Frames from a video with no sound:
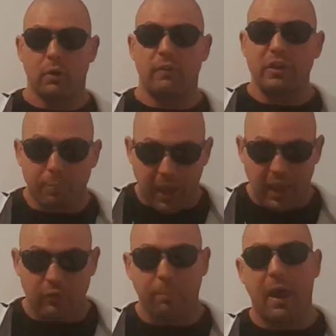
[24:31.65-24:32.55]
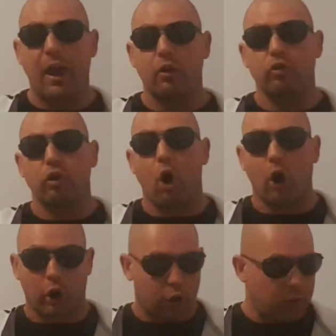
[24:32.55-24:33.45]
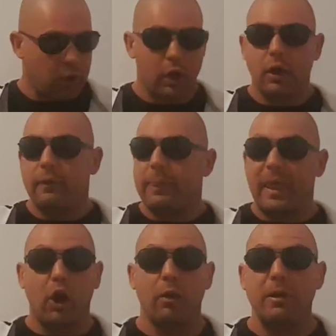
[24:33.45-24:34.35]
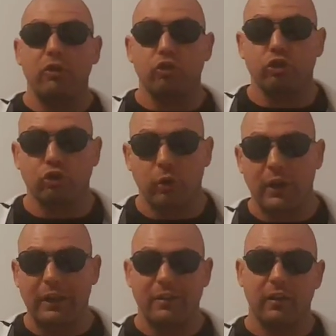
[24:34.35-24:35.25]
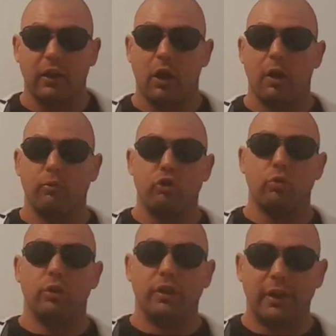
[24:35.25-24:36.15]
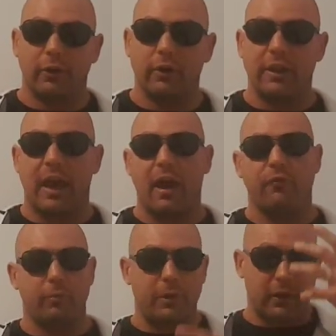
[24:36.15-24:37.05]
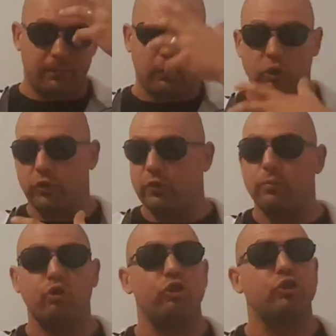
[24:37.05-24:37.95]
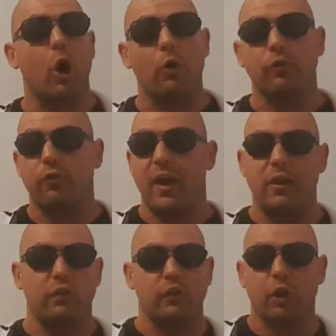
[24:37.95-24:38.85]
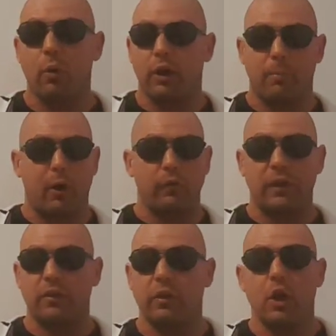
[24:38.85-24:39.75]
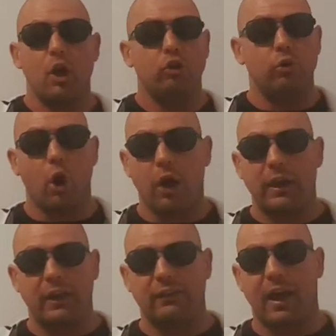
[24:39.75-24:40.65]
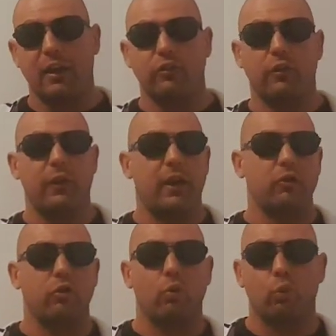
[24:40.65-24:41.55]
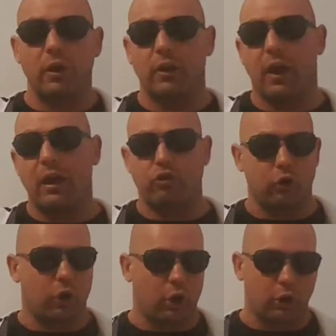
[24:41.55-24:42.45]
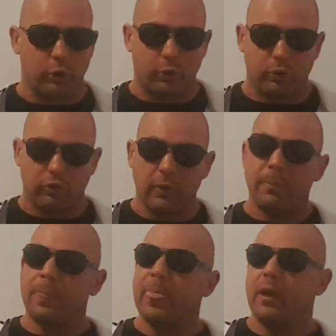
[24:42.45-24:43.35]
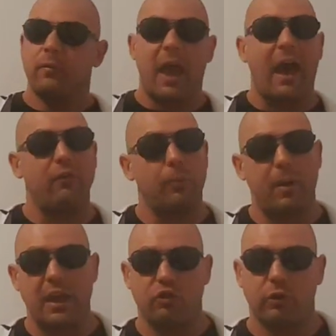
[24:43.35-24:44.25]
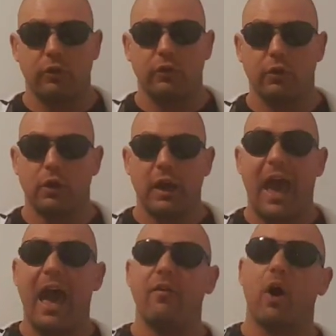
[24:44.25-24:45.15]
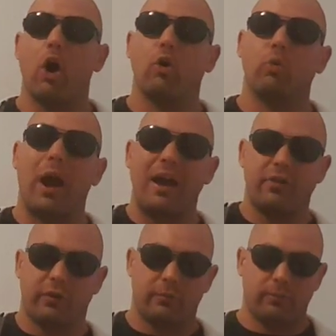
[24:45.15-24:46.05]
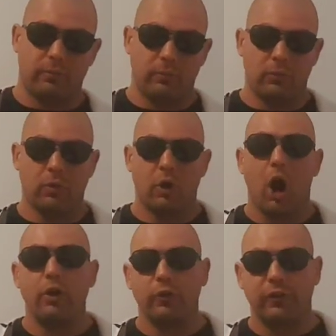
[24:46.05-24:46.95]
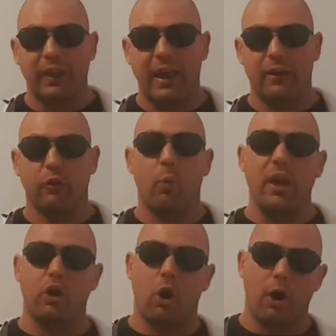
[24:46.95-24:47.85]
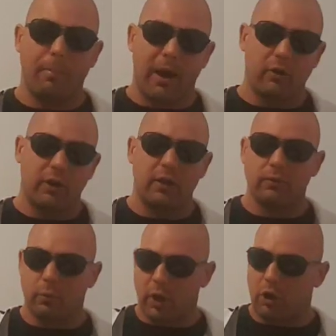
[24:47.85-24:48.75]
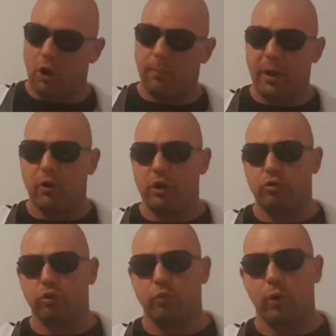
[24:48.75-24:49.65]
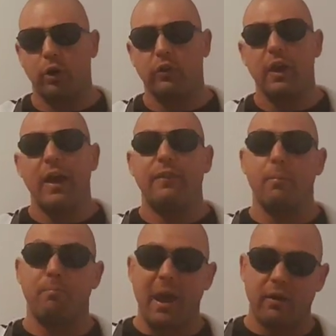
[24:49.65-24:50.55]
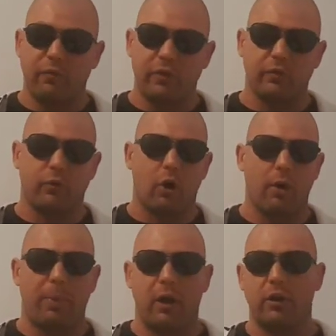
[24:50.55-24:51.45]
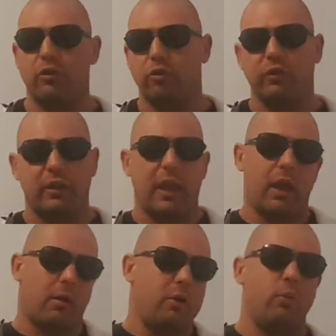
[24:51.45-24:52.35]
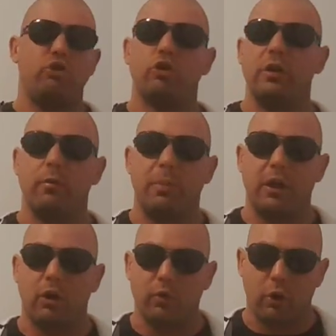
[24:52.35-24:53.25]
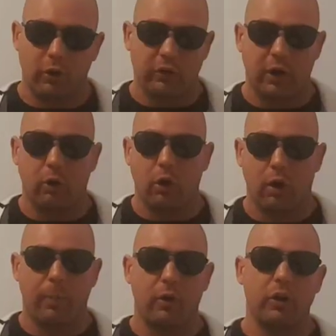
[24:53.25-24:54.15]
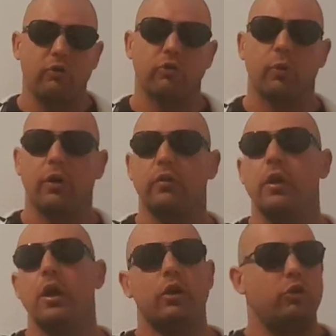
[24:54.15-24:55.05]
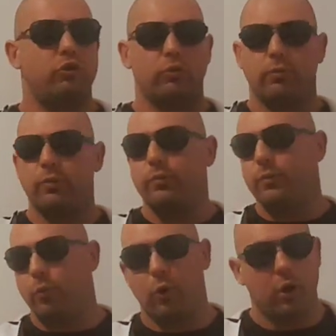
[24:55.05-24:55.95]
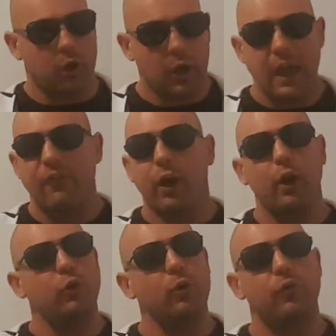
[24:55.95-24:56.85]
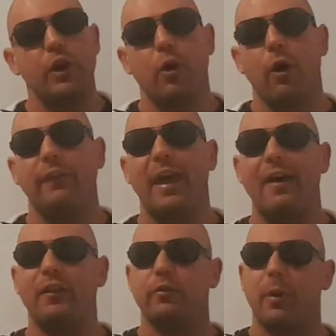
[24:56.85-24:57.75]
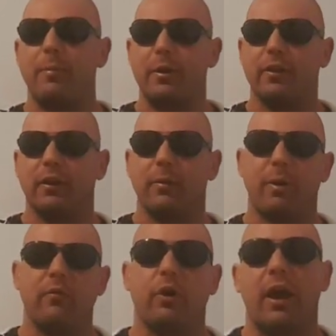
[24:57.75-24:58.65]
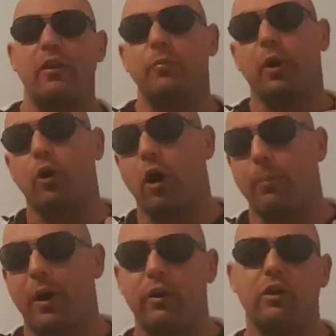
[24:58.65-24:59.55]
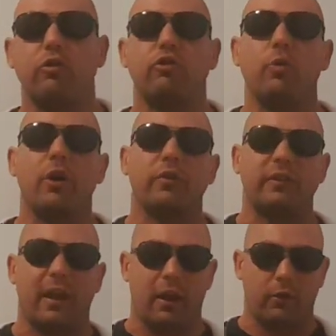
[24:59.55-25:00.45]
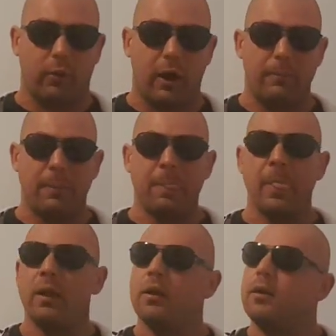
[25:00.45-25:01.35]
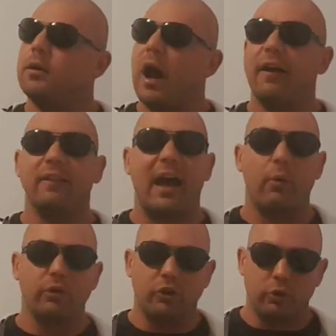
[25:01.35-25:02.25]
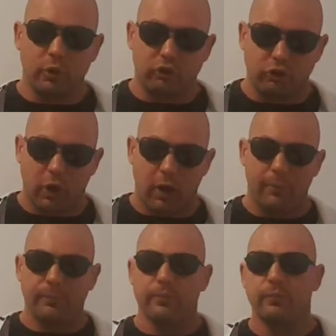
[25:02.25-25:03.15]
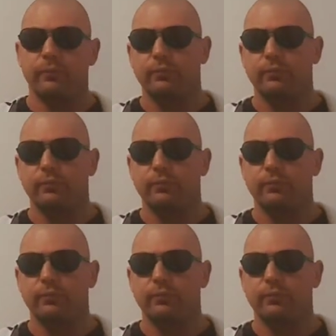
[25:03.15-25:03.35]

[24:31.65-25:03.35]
These behavior patterns are... they got to be as strict as it comes. You literally have to be just stone-faced, stoic about this. Do not get attached to things. Realize you're going to lose. Have the patience. Have a horizon. Understand the way compound interest works, the benefits of compound interest. Again, I mean, we shouldn't even be here if you don't understand how compound interest works. You should If I got to do a video on that, this might be a little above your heads, but compound interest, you understand, right? Allow it to do its job.